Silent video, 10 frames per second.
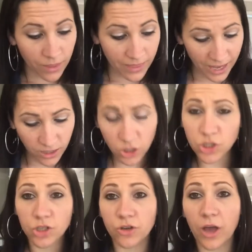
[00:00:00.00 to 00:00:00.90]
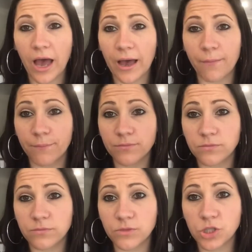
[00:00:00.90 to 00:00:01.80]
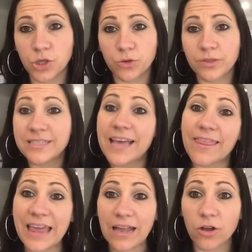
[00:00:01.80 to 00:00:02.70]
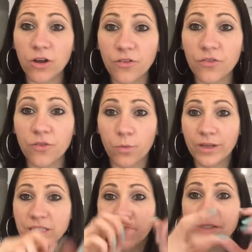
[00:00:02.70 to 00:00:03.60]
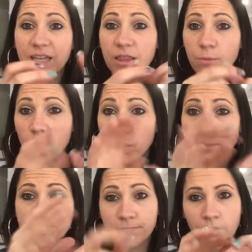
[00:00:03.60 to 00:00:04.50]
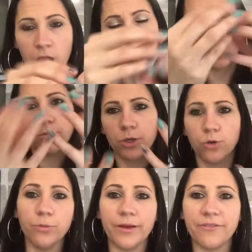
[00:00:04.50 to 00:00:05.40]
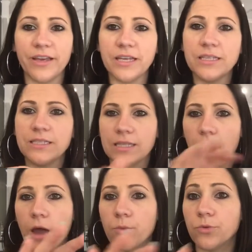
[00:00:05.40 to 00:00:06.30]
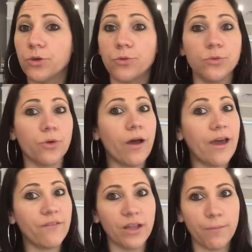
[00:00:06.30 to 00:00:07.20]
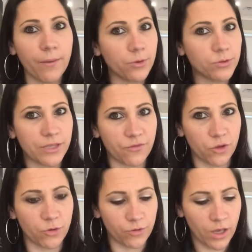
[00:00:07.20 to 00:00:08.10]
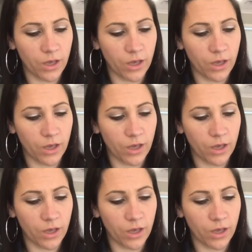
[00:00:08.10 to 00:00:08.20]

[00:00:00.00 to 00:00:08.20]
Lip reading: Then to set that off, once I've done them all, do them on all my fingers, and you will not have any bubbles if you